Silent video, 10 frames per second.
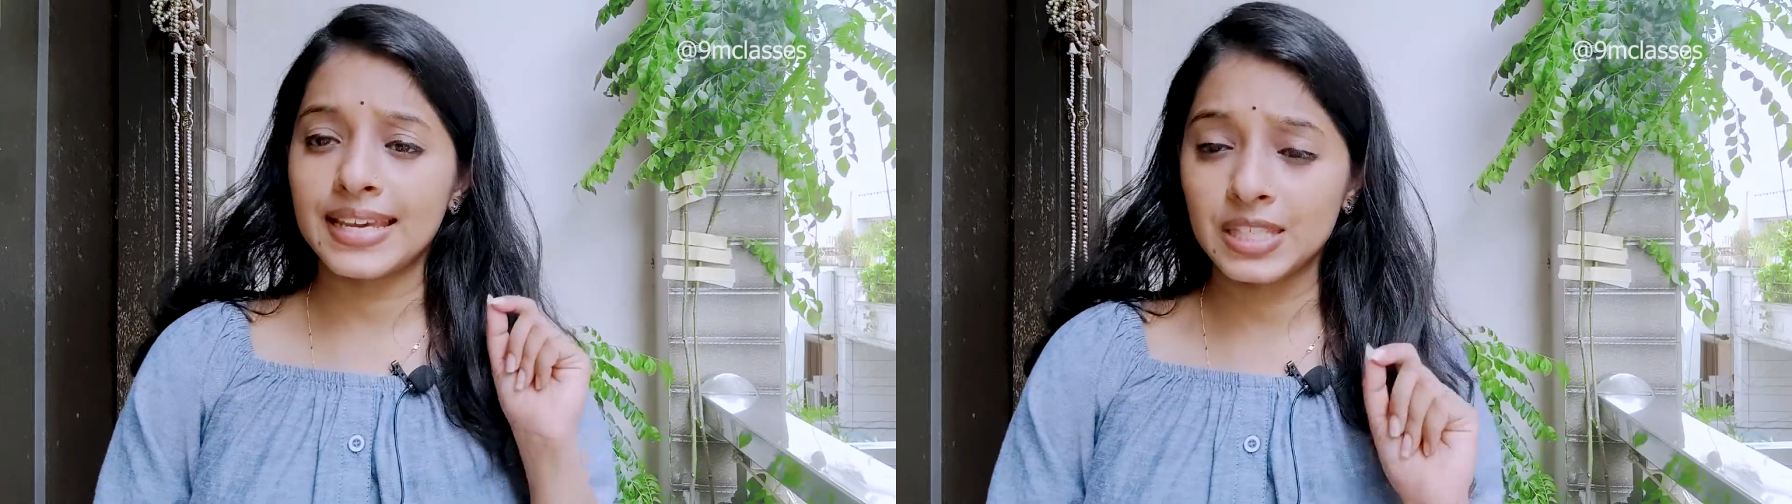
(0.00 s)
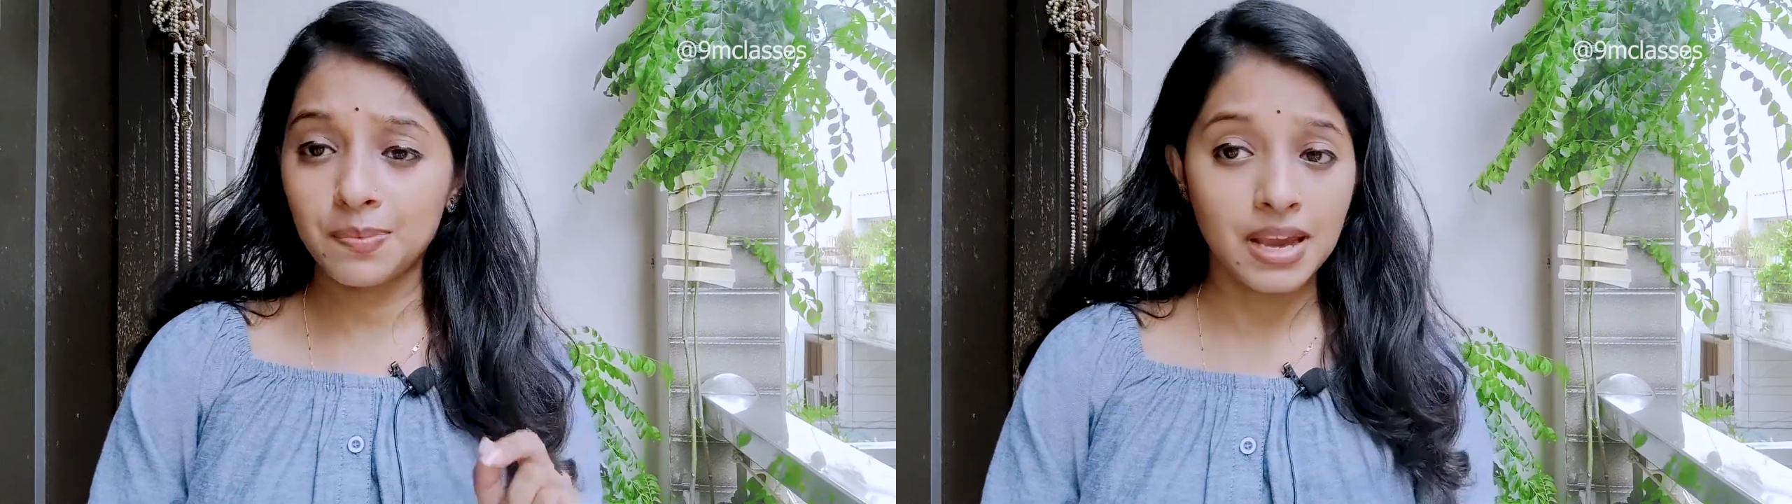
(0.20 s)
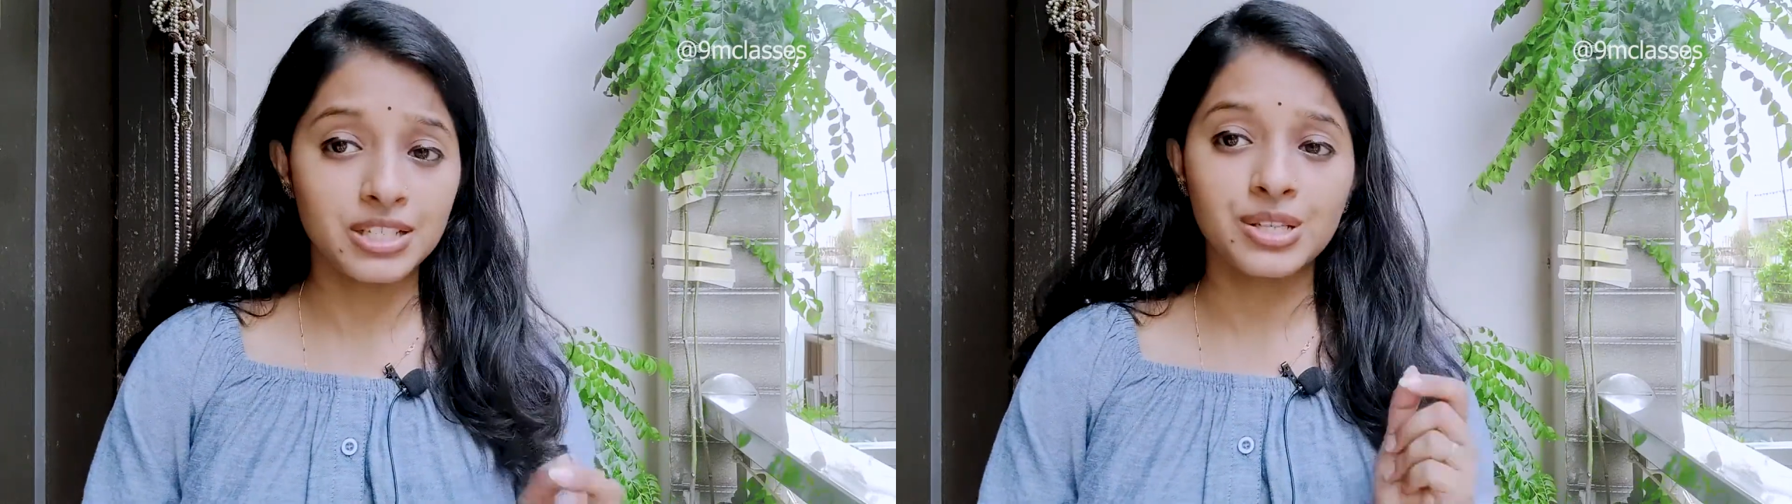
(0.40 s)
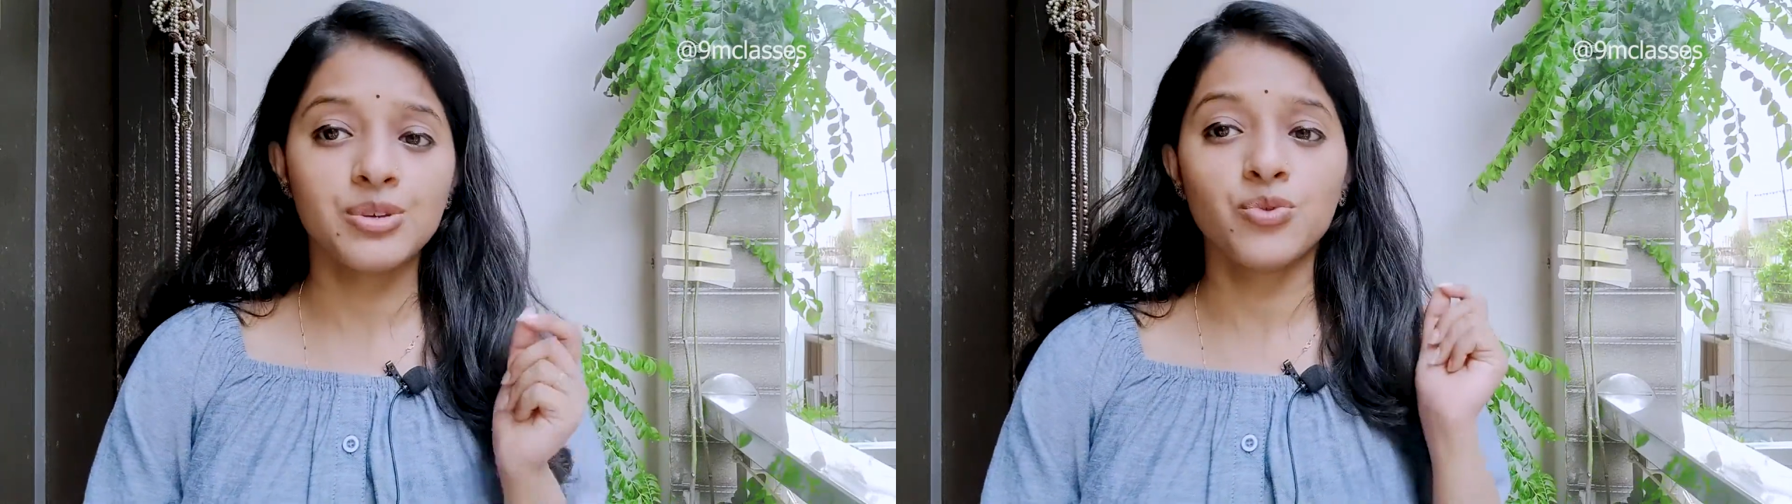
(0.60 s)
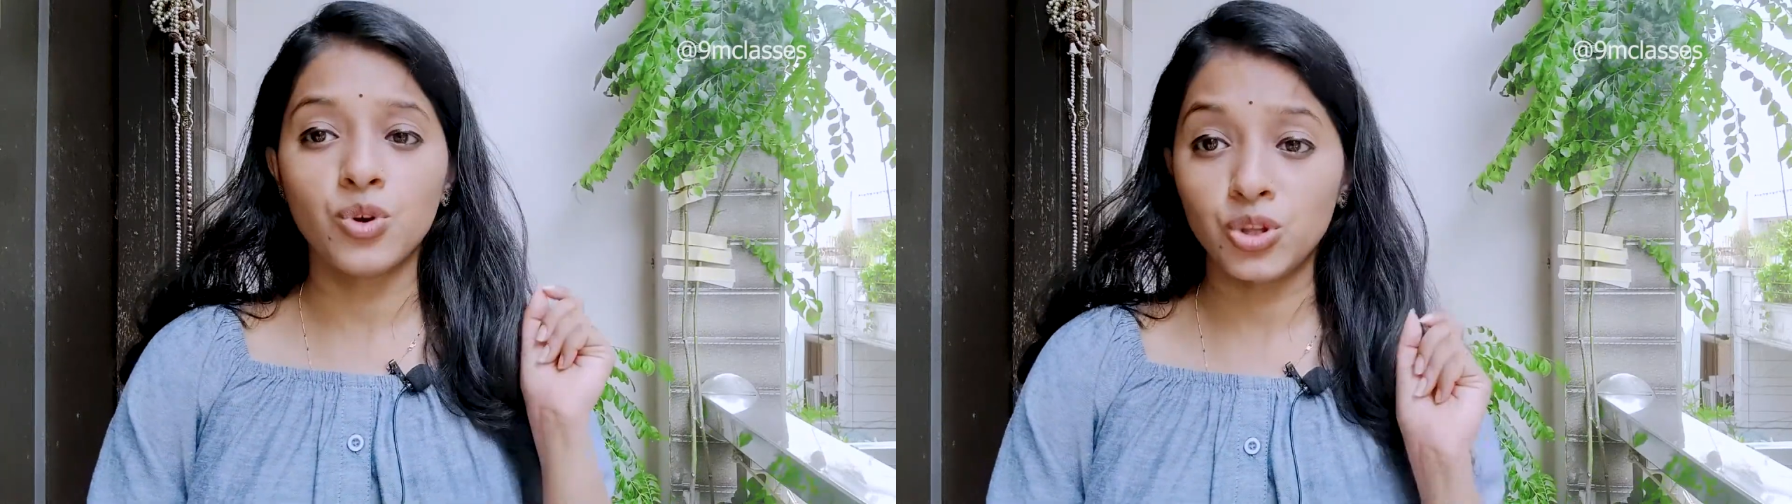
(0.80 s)
especially
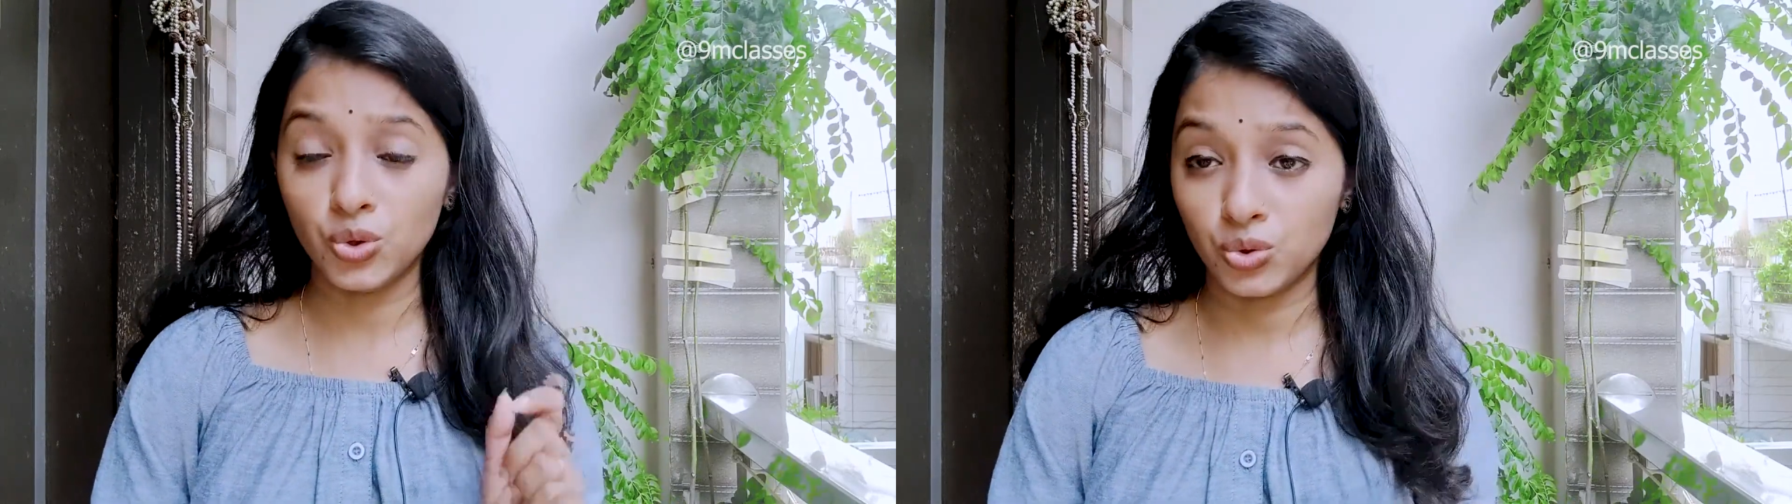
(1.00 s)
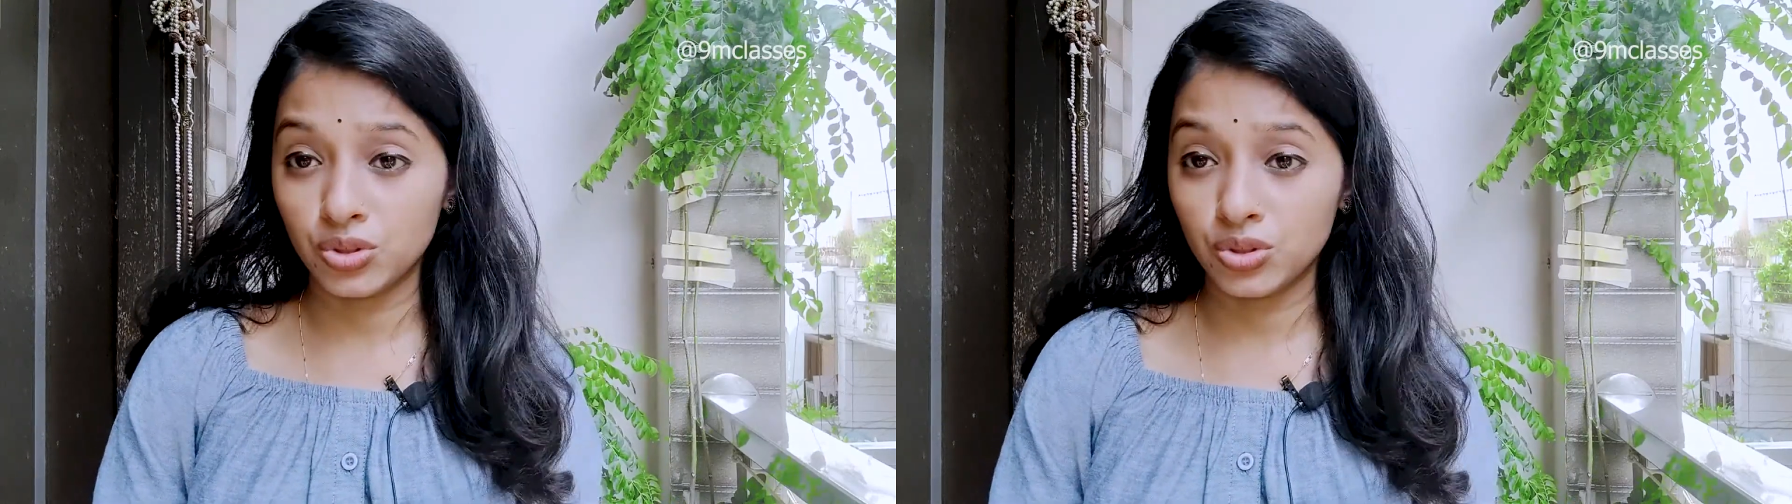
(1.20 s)
for those